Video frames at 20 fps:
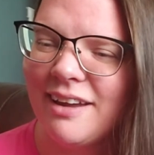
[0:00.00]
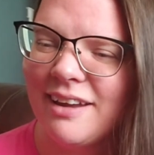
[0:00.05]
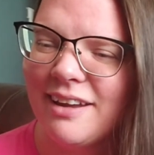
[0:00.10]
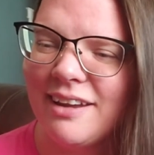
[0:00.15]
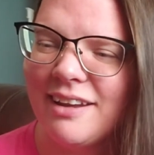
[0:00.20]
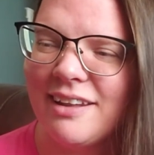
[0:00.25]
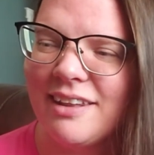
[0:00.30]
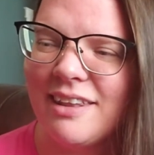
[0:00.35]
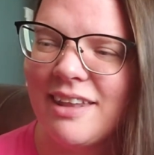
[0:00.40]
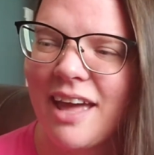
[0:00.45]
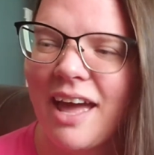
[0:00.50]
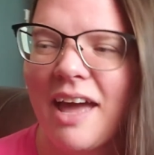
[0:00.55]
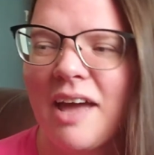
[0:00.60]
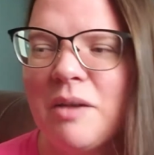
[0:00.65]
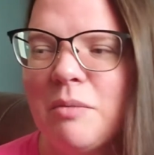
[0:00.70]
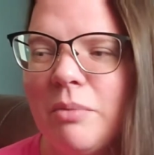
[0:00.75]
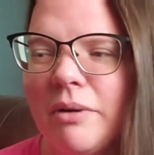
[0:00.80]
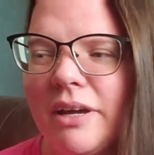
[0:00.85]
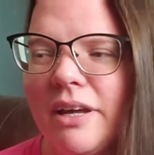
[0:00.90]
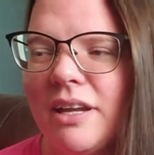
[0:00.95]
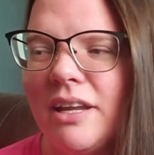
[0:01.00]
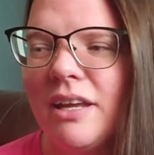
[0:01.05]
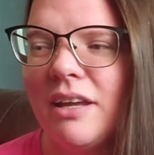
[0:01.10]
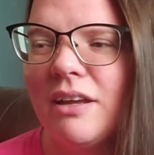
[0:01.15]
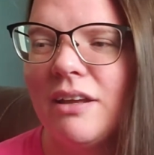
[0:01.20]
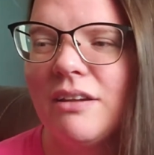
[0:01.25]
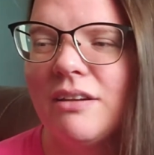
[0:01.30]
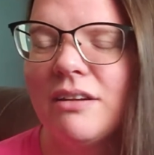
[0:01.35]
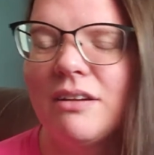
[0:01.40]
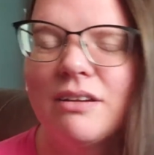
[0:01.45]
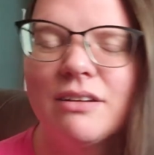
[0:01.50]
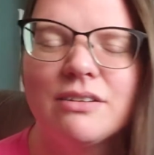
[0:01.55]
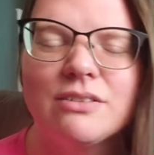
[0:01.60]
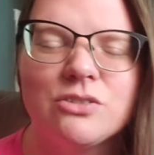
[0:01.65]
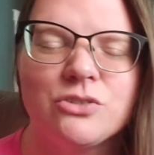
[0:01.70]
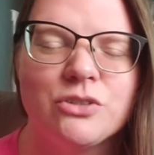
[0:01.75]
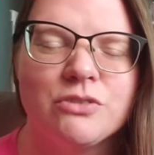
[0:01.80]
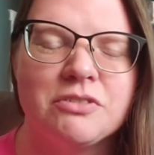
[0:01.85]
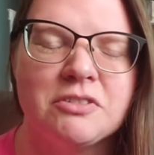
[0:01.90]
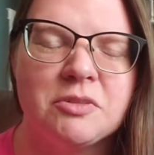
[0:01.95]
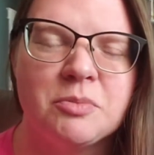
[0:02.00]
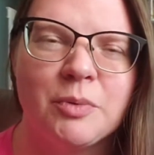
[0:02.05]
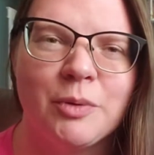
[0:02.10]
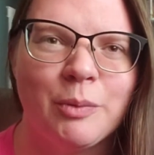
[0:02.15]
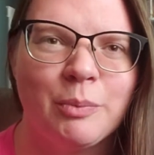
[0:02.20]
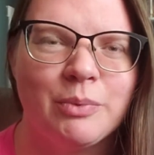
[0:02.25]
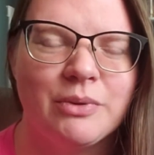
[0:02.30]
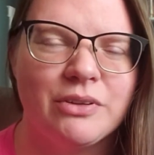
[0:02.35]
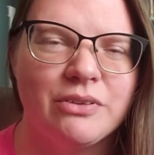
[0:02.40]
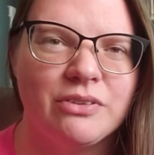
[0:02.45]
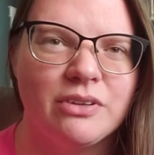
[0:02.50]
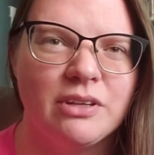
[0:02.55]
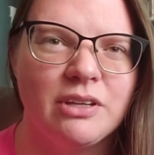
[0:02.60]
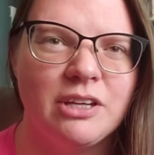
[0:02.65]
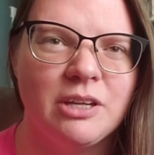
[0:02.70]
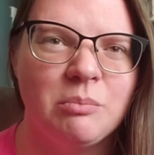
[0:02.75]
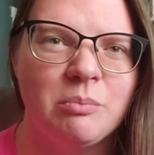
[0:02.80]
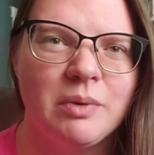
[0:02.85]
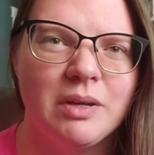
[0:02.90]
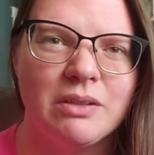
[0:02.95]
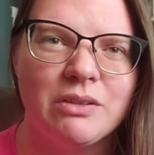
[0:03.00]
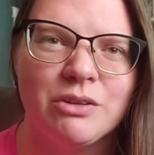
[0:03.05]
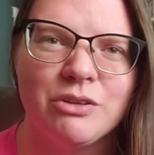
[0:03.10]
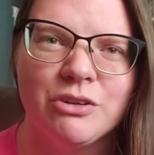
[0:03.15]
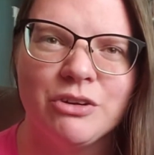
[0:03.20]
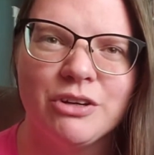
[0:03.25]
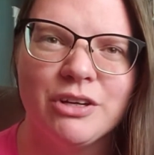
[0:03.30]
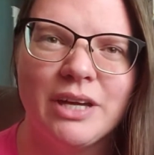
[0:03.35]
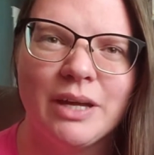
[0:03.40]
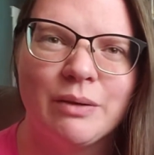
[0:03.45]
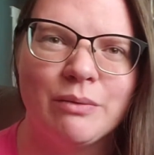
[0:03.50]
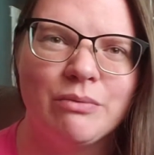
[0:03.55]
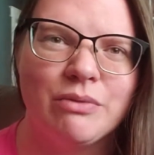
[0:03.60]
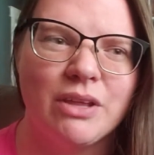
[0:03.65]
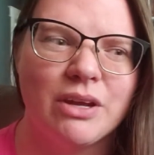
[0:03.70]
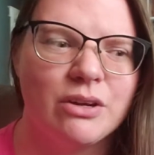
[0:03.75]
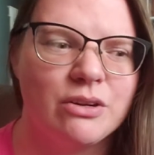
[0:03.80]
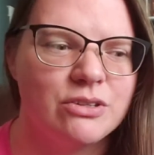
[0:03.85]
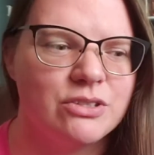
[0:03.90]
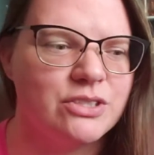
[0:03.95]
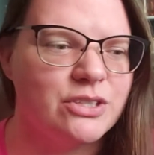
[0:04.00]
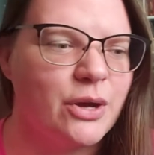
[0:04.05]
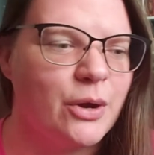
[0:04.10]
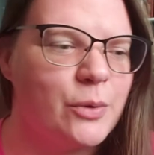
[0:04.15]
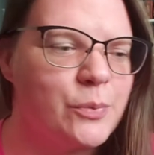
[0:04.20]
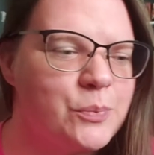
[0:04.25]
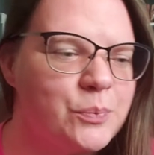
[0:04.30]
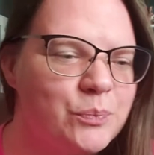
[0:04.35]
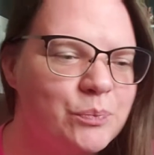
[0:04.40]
in that, but it served its purpose in keeping the dirt out of there. So